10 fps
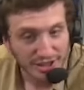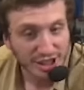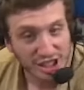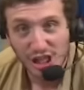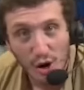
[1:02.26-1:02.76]

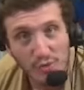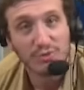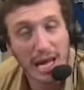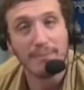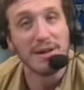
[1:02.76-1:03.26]
just don't
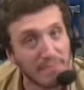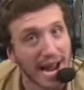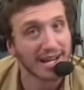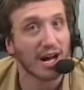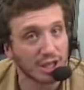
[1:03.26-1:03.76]
get me
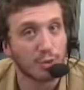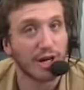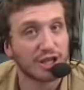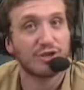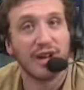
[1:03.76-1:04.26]
banned on
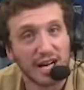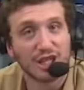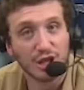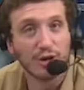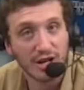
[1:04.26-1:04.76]
Twitch. Do not
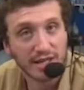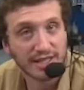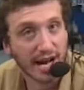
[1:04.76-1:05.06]
show you're not